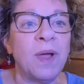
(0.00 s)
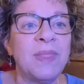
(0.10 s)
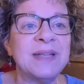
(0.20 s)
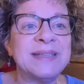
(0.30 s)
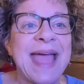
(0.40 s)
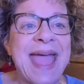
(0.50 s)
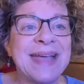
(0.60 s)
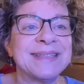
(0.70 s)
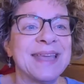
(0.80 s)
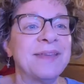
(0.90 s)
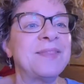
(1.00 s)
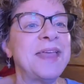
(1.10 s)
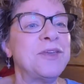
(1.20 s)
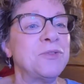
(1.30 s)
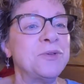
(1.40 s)
one that's asking.
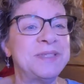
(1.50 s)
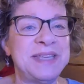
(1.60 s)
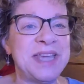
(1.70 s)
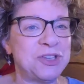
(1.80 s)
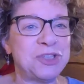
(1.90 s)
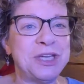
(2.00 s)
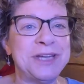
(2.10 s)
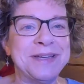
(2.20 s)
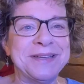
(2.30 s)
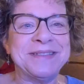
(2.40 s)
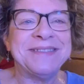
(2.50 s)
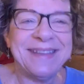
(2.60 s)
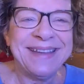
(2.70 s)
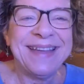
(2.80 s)
Thank you, Lucy. Yes, she is.